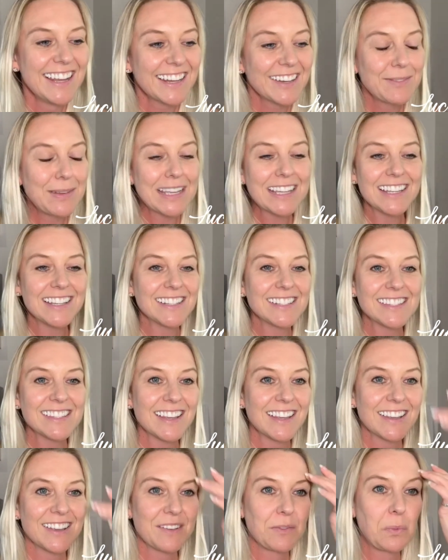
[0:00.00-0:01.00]
Because
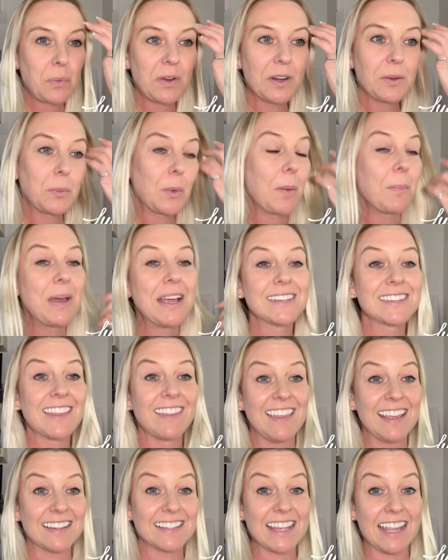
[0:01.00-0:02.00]
what one person
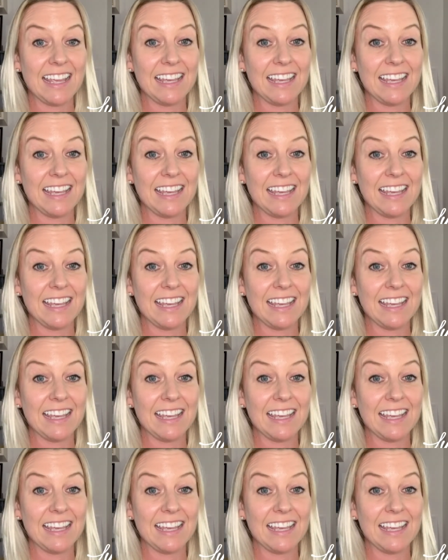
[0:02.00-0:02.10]
thinks it